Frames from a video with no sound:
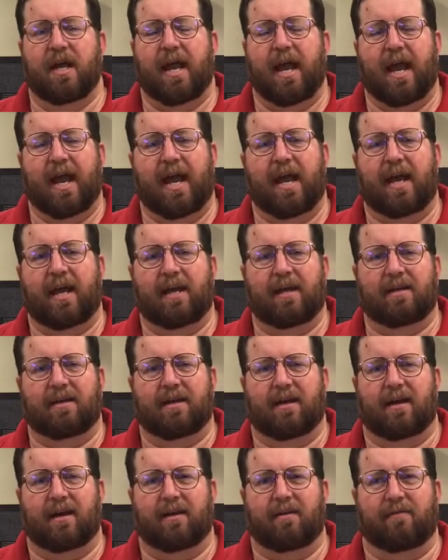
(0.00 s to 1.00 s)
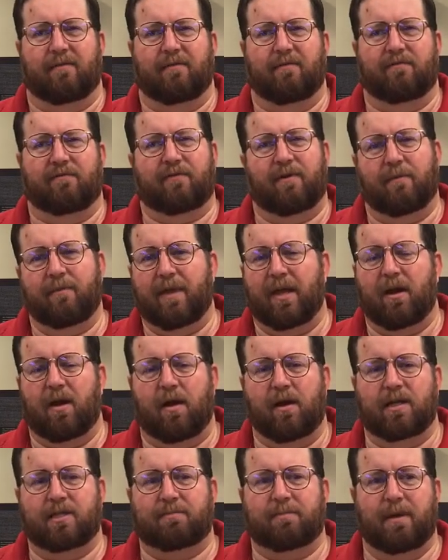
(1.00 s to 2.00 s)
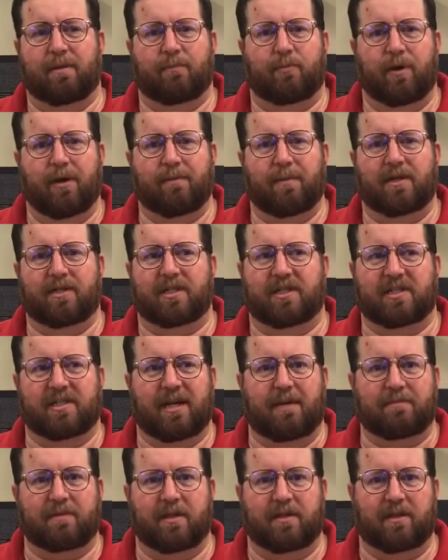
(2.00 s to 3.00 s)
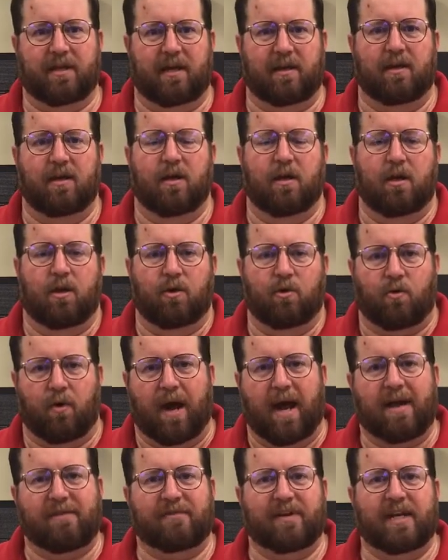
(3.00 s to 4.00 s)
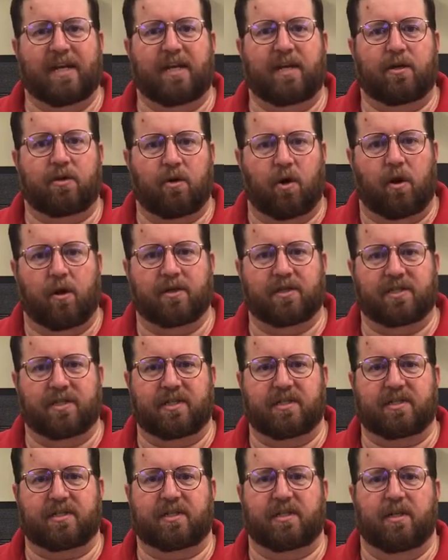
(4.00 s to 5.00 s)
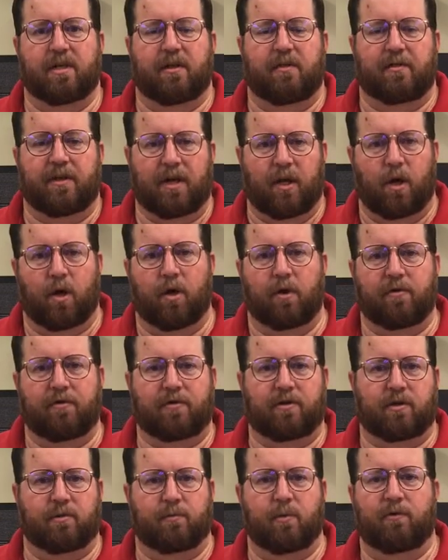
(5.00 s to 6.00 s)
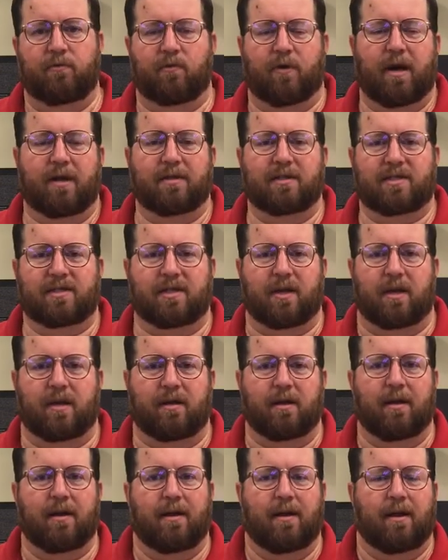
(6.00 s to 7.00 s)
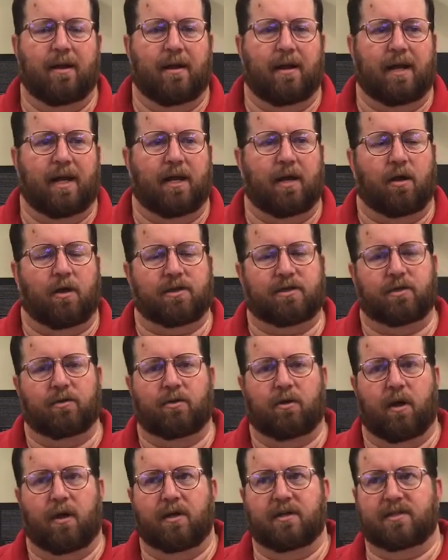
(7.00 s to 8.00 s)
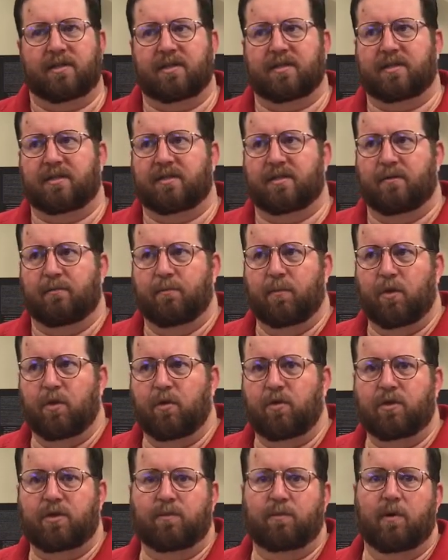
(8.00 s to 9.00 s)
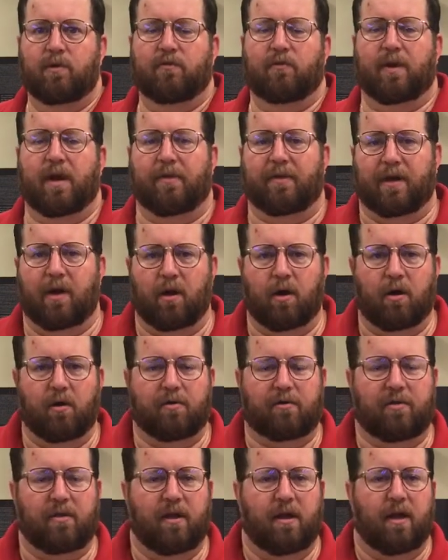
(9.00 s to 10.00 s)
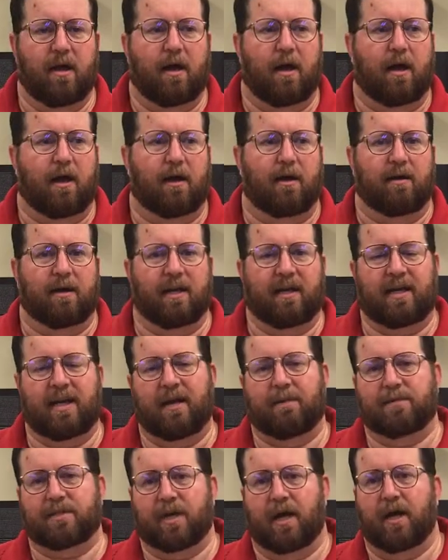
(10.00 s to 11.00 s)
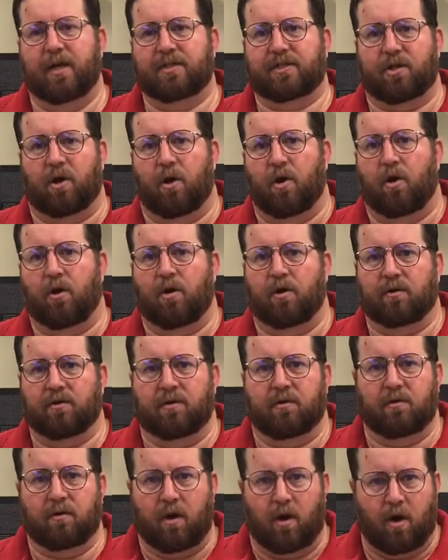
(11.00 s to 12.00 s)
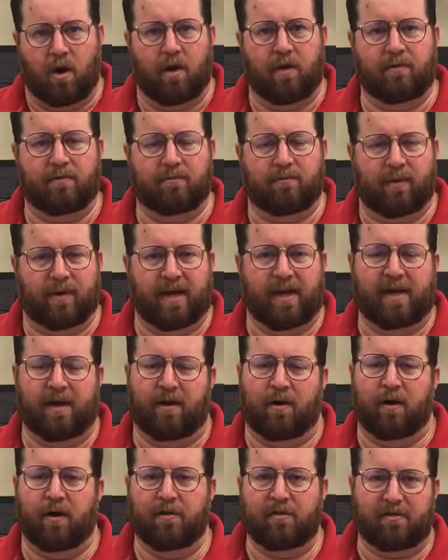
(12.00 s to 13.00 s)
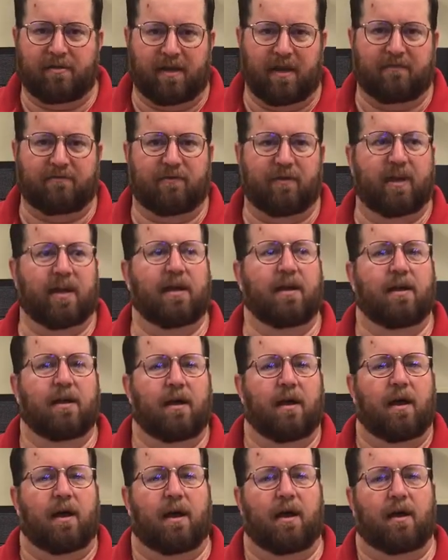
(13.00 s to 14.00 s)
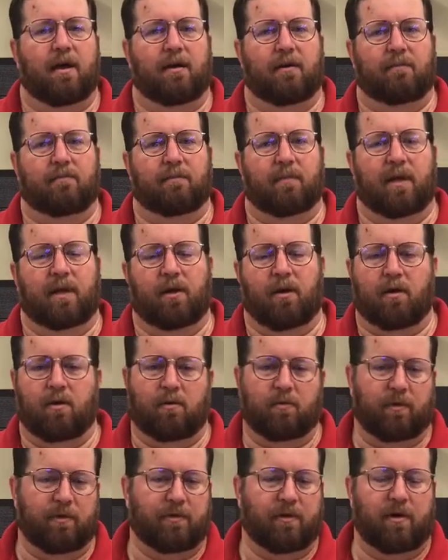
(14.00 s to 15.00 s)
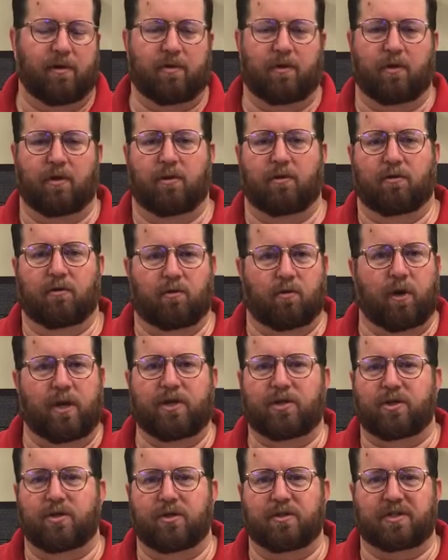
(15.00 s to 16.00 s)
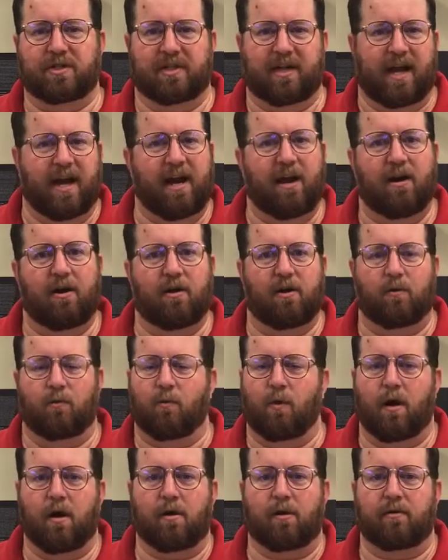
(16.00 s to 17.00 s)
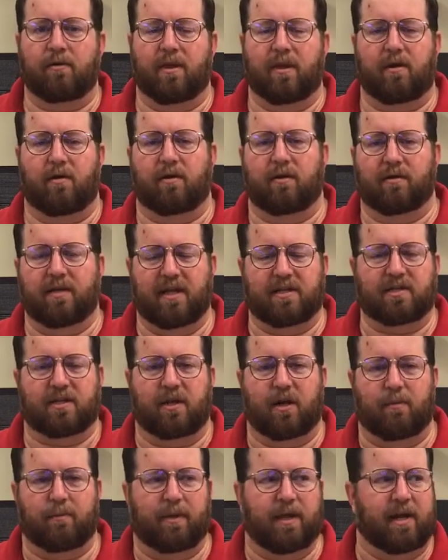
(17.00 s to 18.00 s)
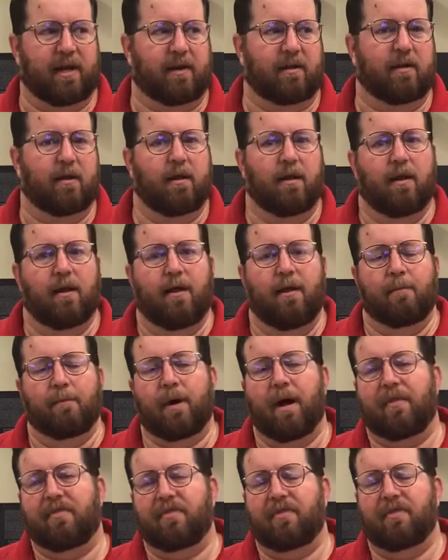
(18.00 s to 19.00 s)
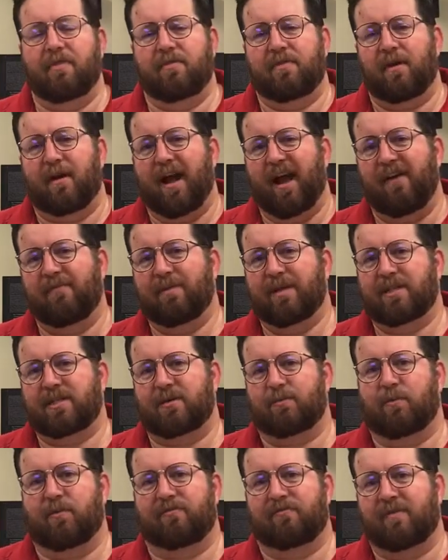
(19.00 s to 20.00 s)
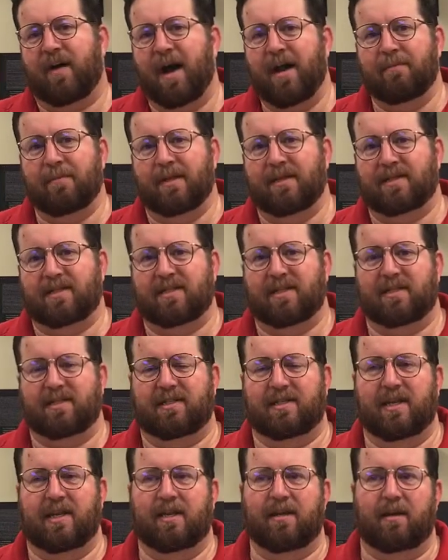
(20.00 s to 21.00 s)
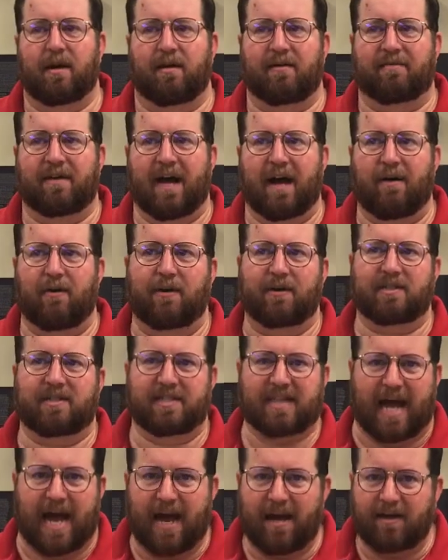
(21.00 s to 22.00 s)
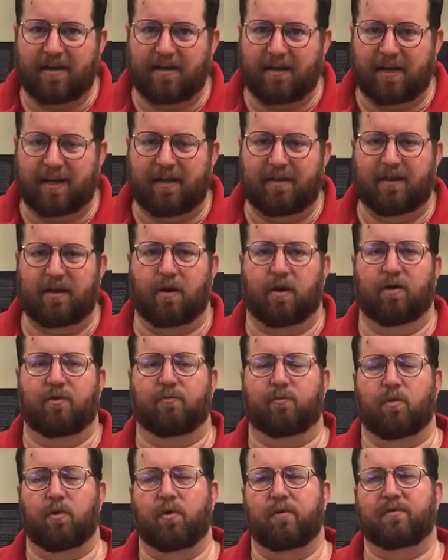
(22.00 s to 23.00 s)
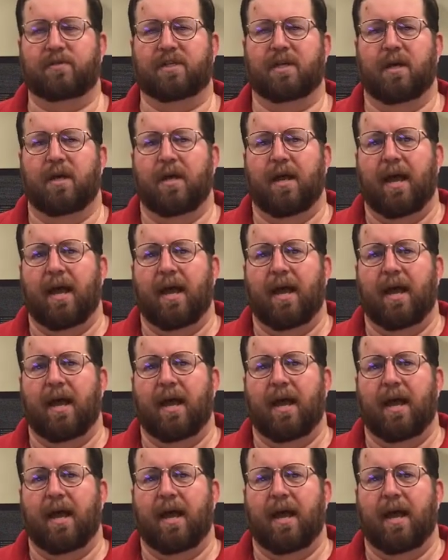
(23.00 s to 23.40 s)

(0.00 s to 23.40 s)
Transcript: And from then on, it's been pretty much accepted that gravity causes the Earth to move around the sun. It also causes the moon to move around the Earth. It keeps us all on planet Earth, thankfully, and all with all the creatures and air and water that's on our planet. But there have been some refinements since then of how exactly the Earth moves.